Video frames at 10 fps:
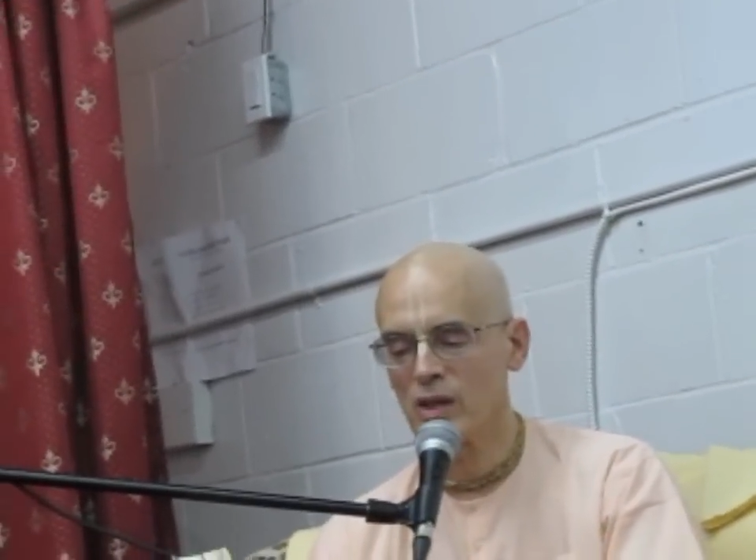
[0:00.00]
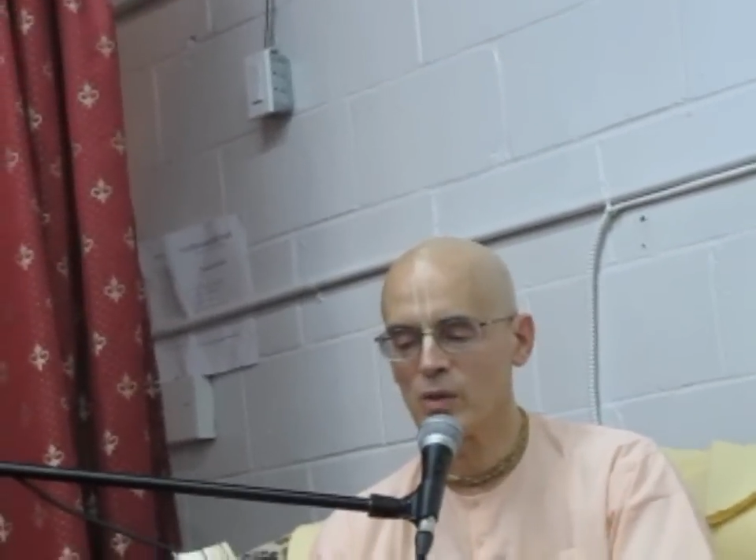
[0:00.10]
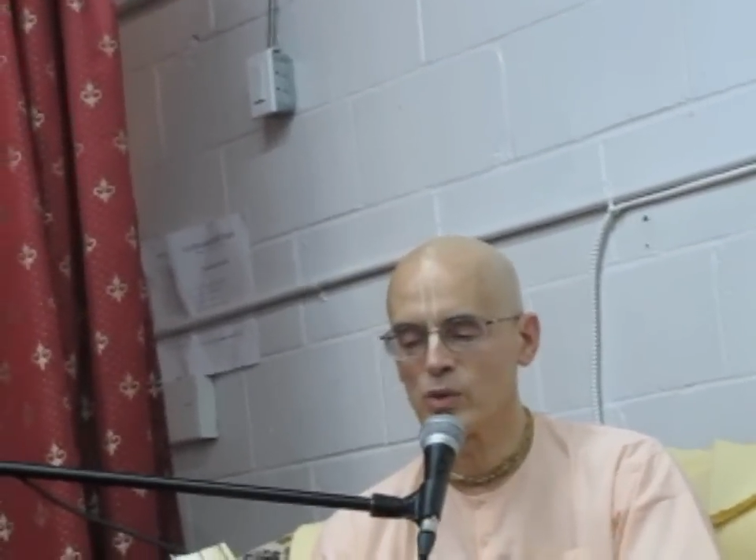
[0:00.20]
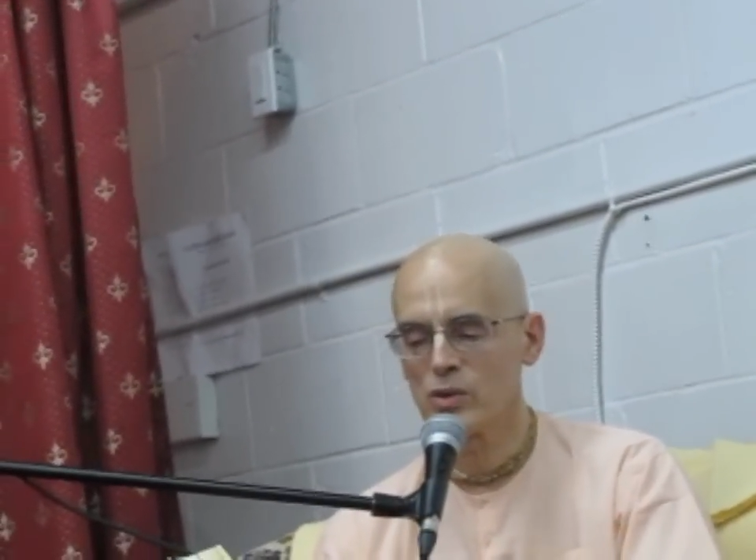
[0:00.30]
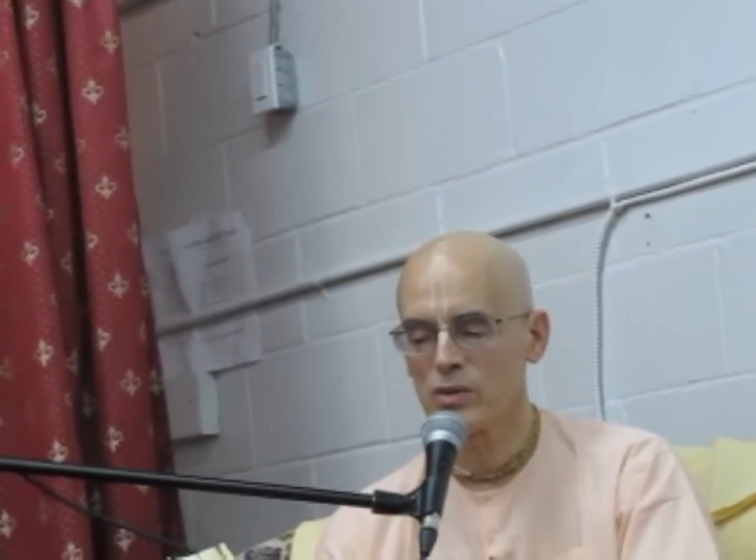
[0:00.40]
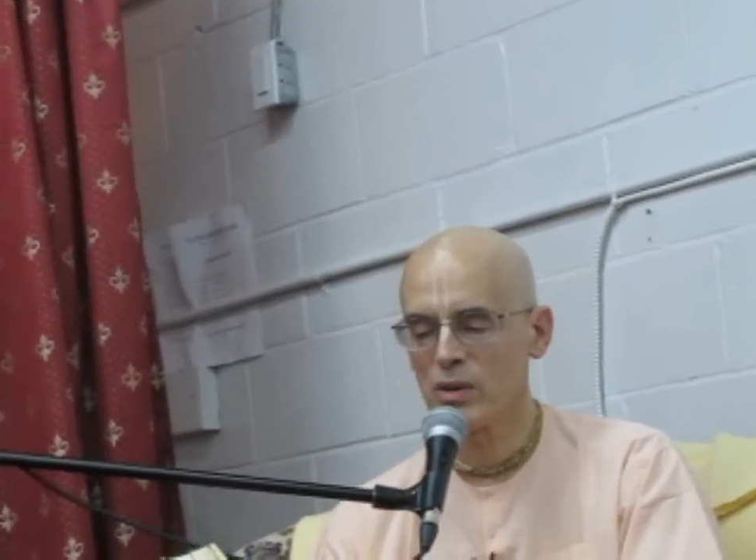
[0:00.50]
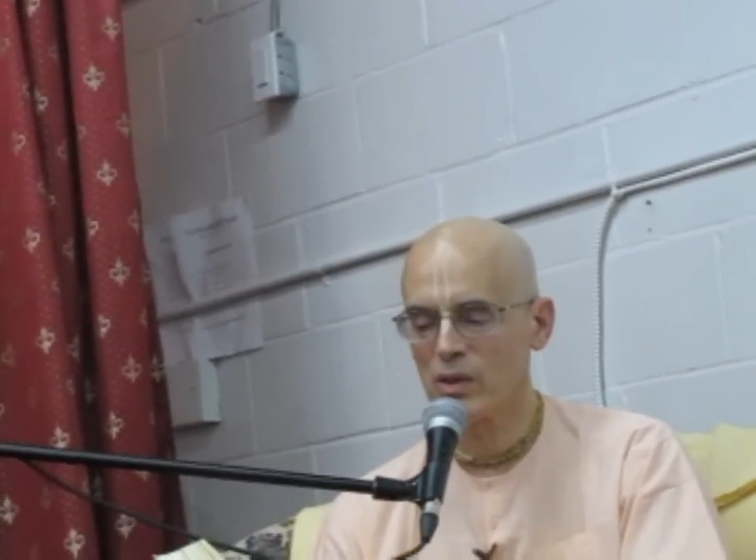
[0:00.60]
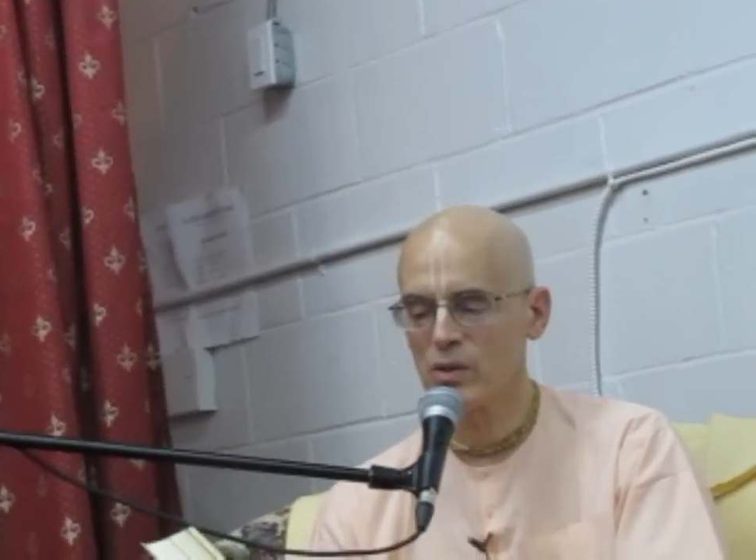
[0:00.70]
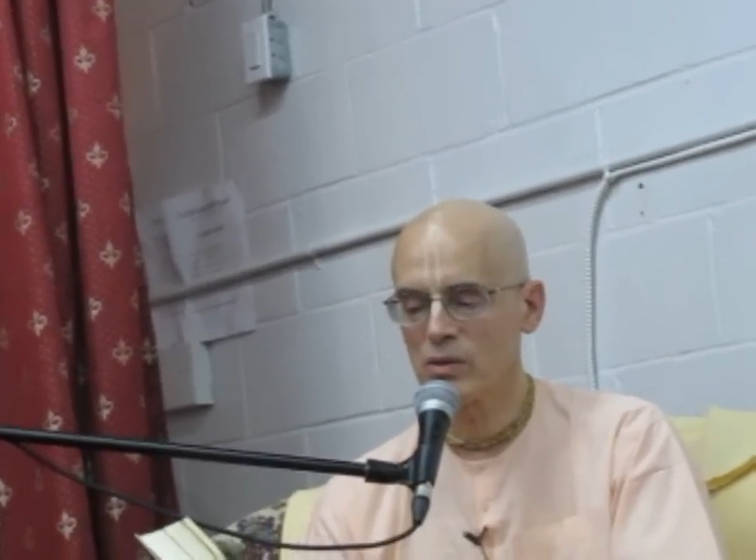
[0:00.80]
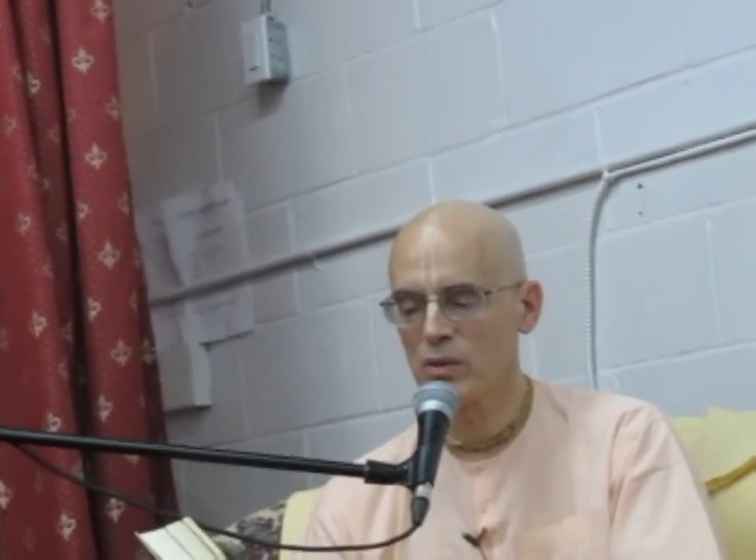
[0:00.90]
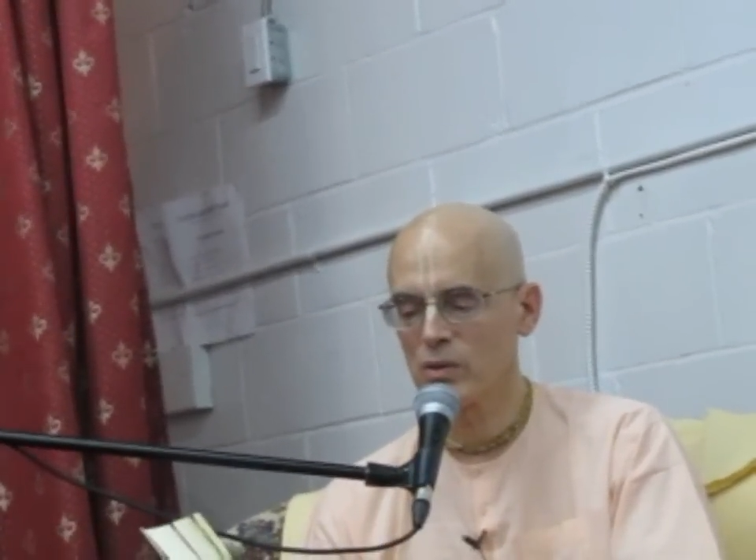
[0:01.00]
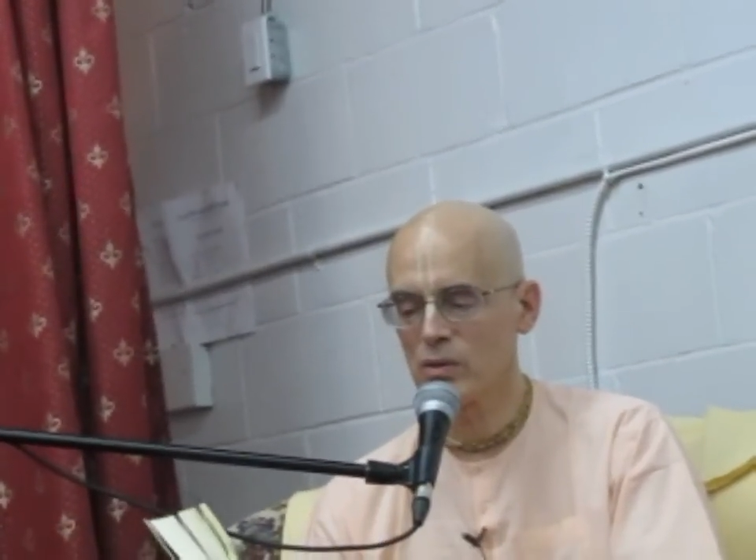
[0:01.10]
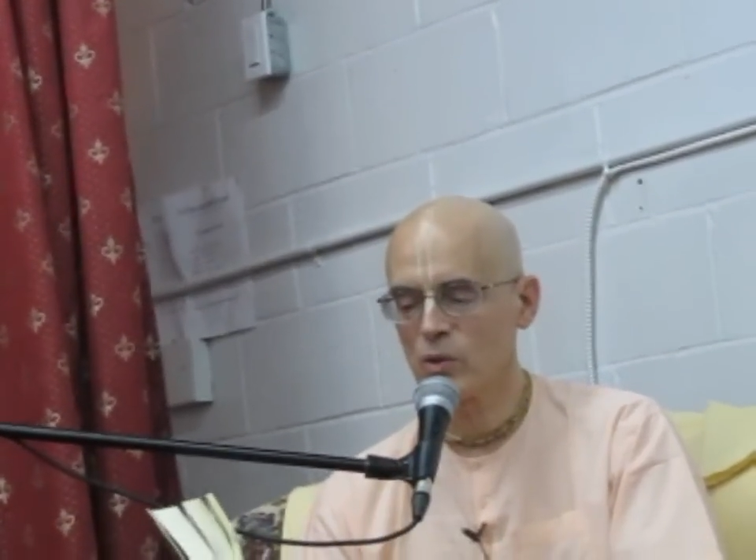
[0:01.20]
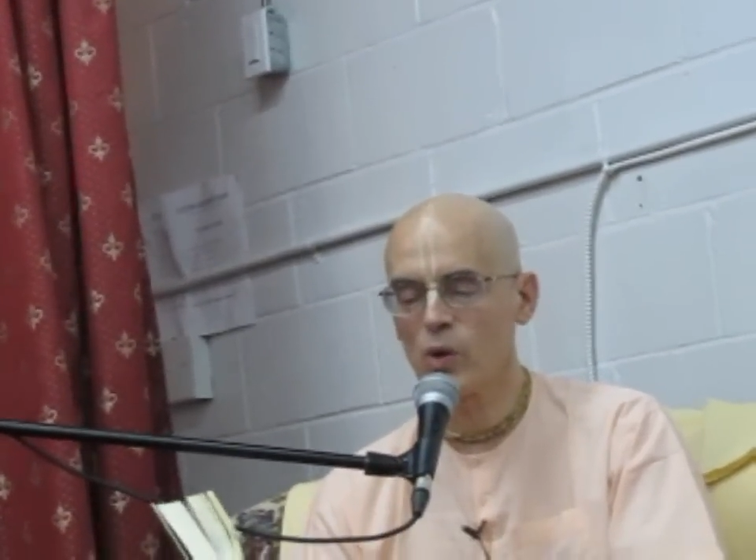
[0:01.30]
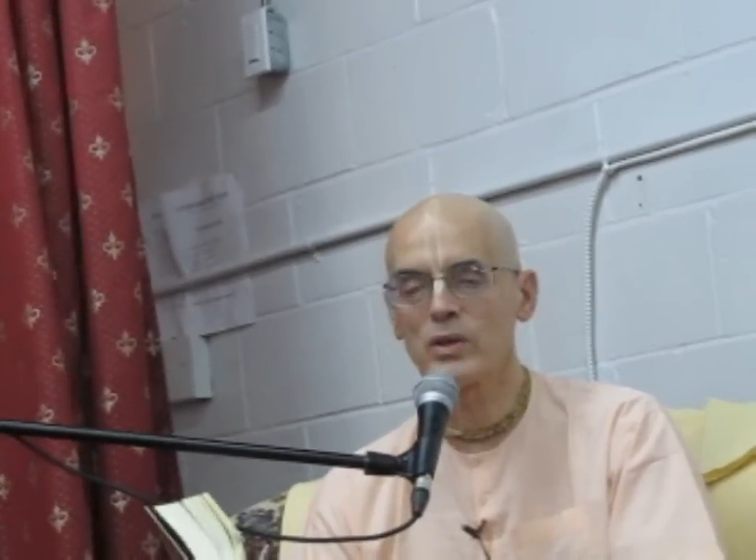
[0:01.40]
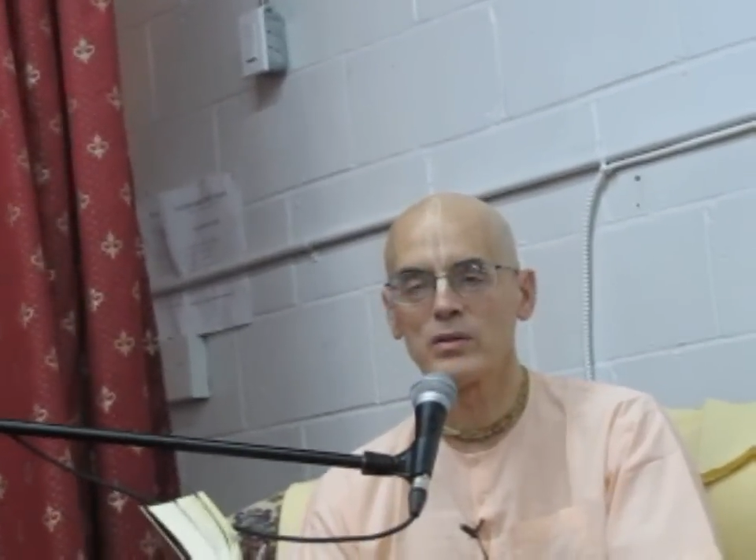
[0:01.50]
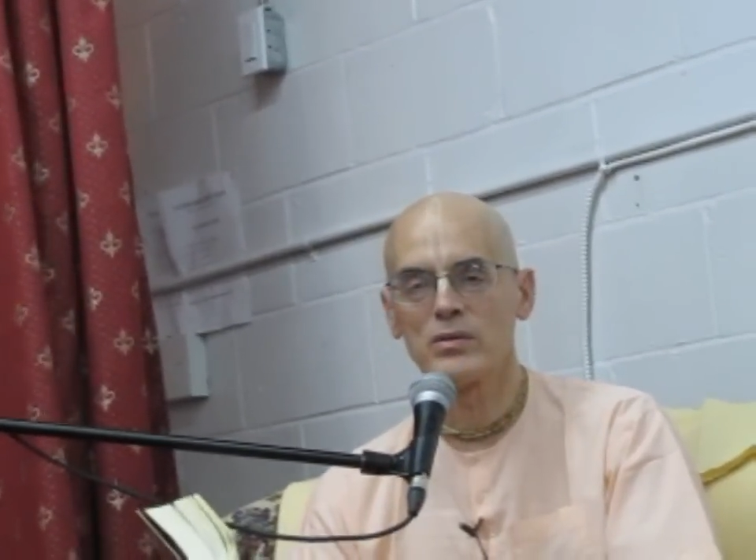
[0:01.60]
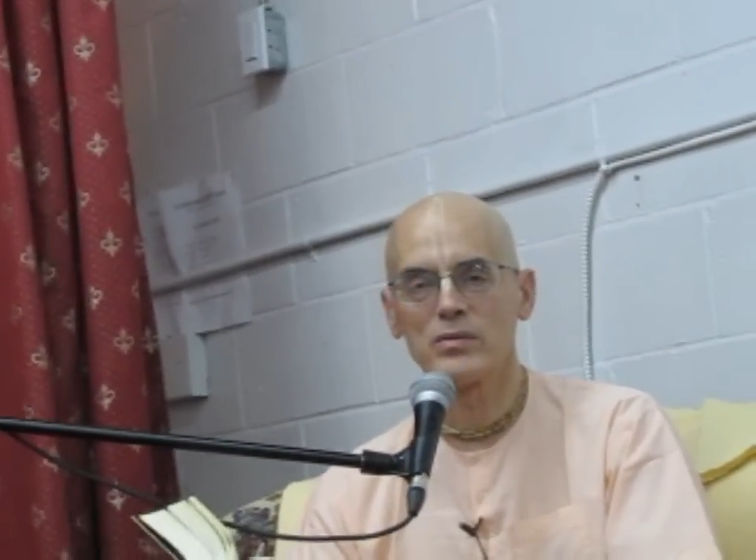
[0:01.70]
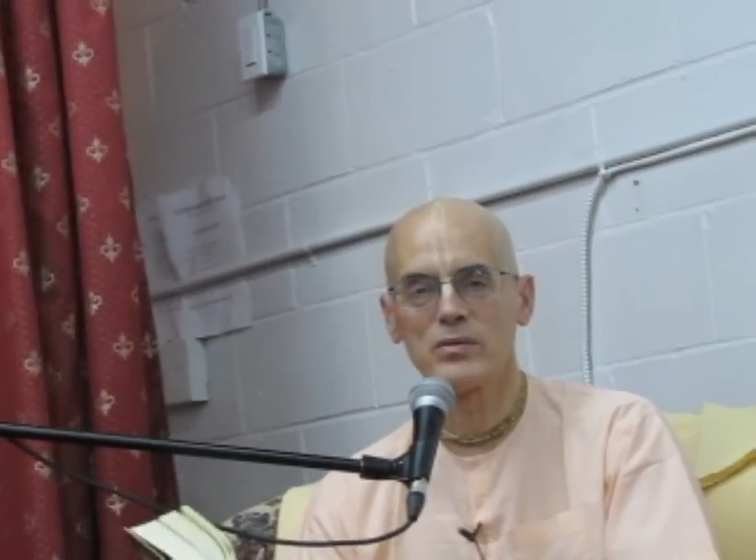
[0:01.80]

was quoted